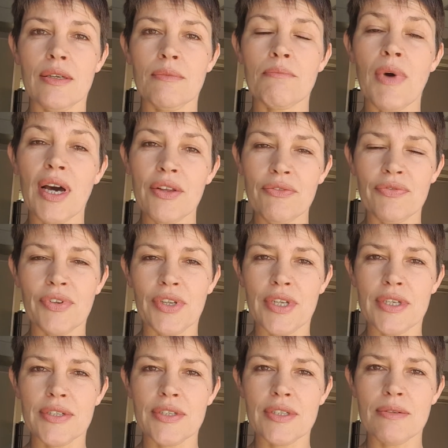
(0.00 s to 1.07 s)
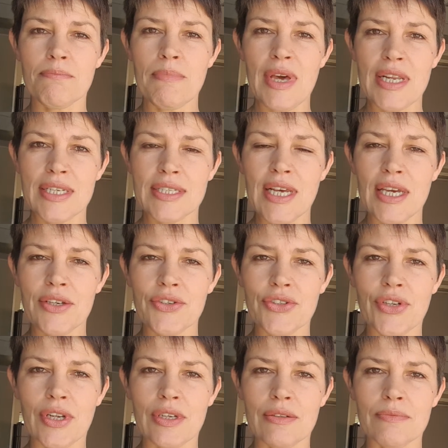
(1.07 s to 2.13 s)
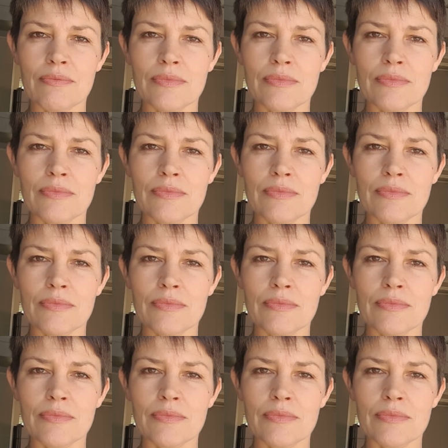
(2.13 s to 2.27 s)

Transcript: mindfulness meditation.